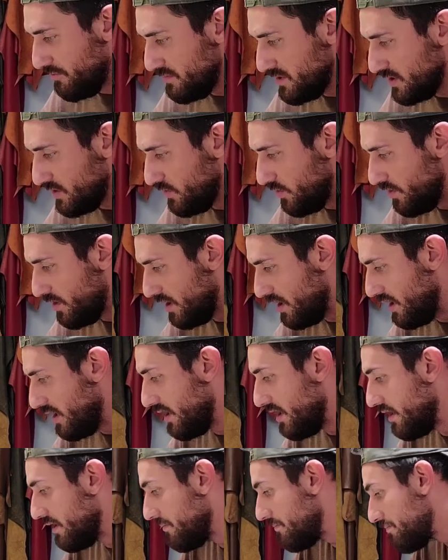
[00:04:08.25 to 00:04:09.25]

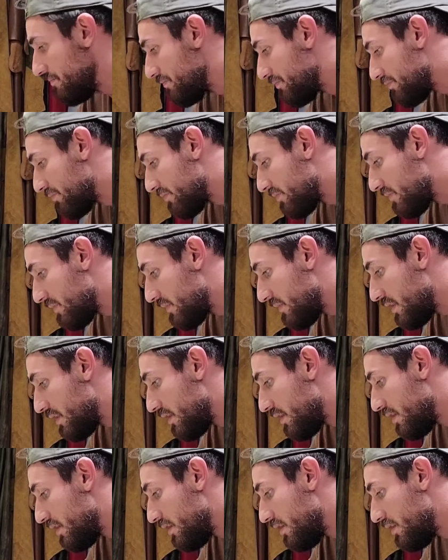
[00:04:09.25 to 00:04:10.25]

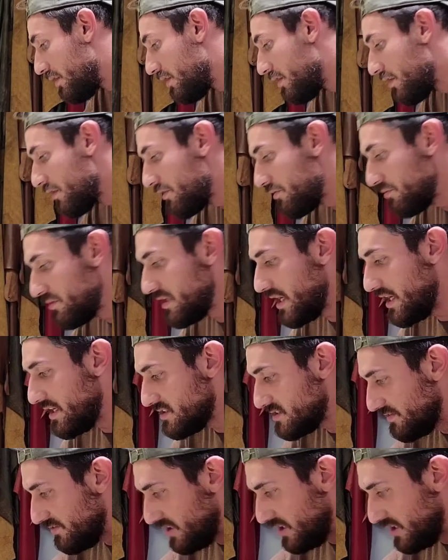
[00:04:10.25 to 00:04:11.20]
3/8